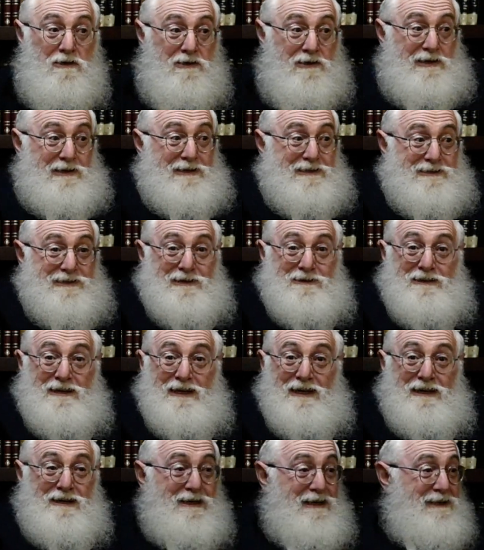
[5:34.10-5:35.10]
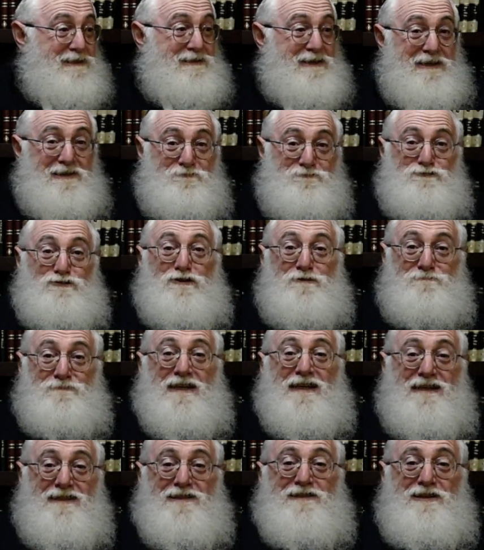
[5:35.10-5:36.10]
He's a from
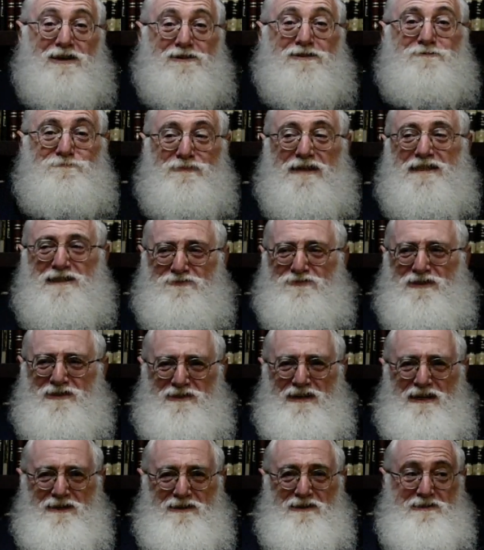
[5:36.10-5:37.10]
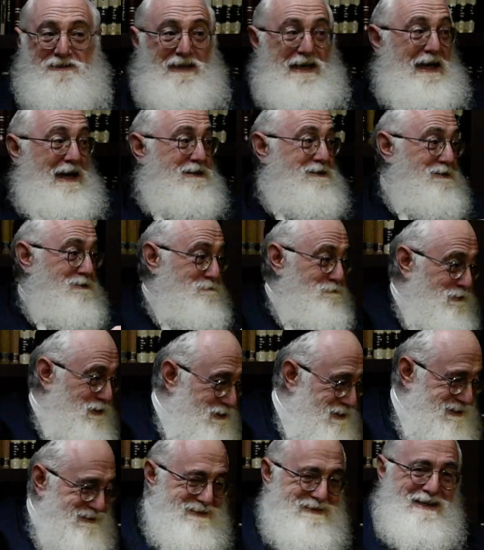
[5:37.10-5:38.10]
Yid Torah Mitzvahs. I could say, good
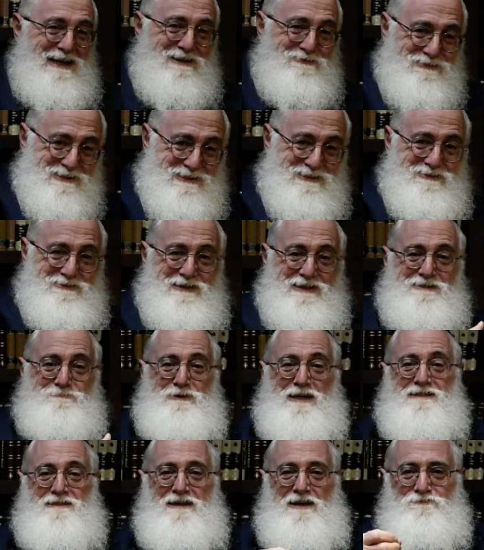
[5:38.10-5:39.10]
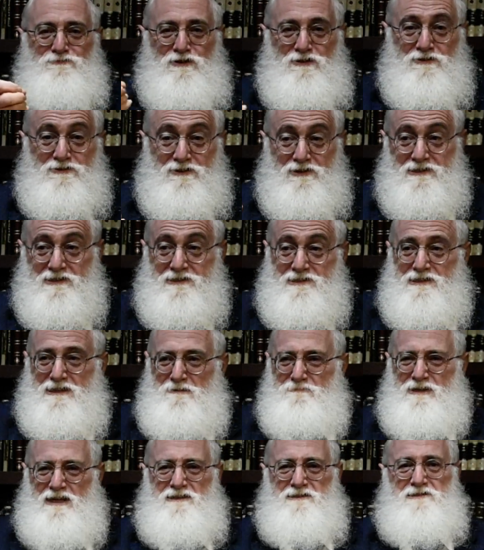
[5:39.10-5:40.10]
morning, how are you? I can make a phone call to
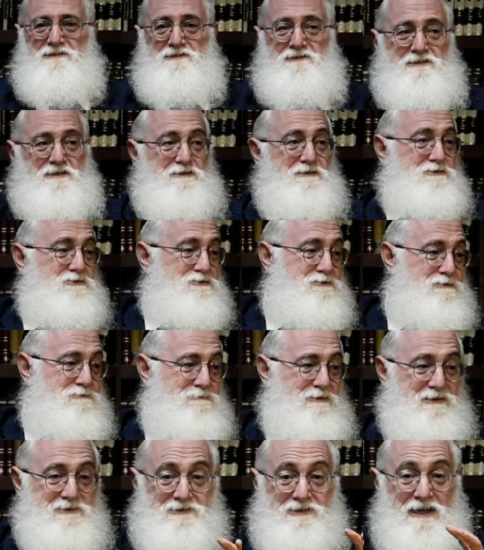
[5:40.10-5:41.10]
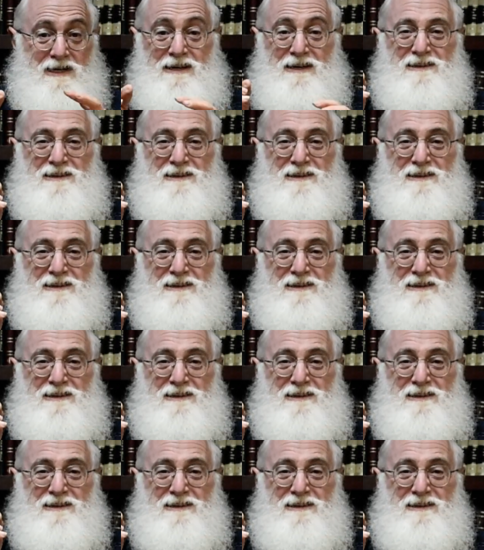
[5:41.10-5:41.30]
somebody I didn't see in shul once.